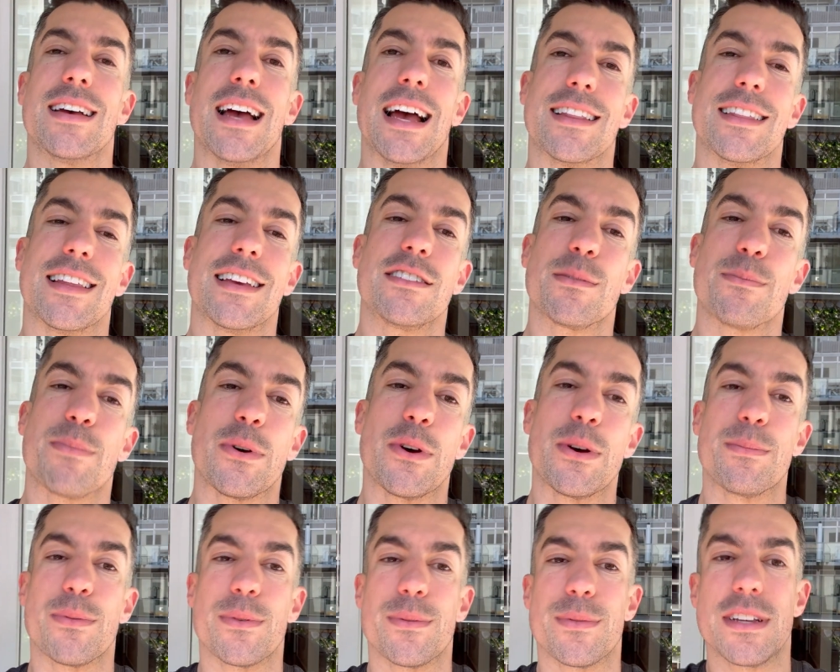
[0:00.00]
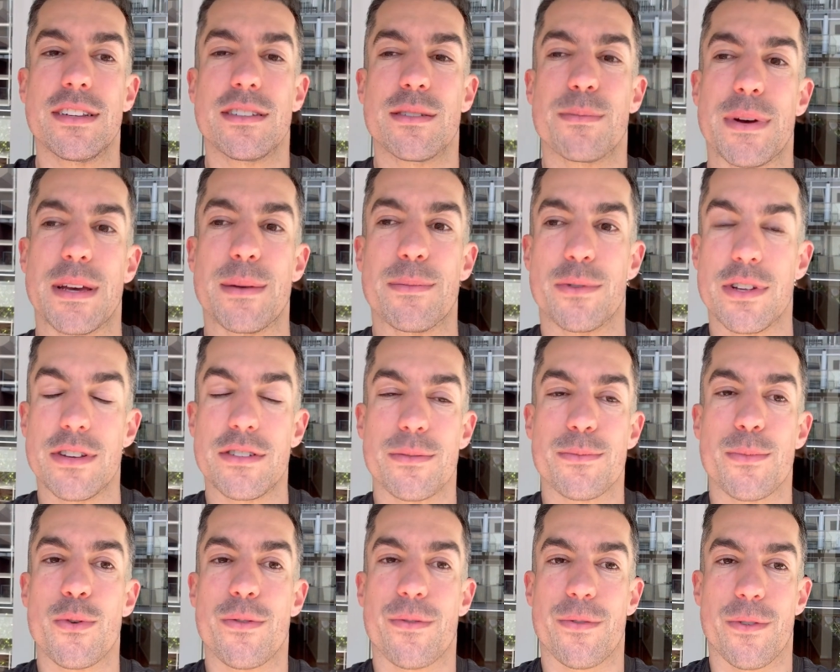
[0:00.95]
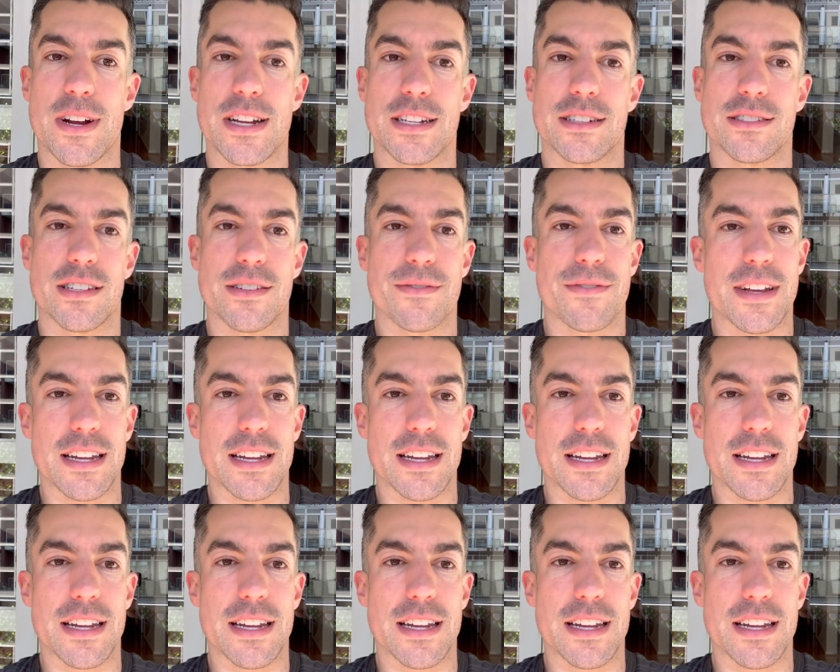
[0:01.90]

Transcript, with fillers: and these are people these are people these are more friends if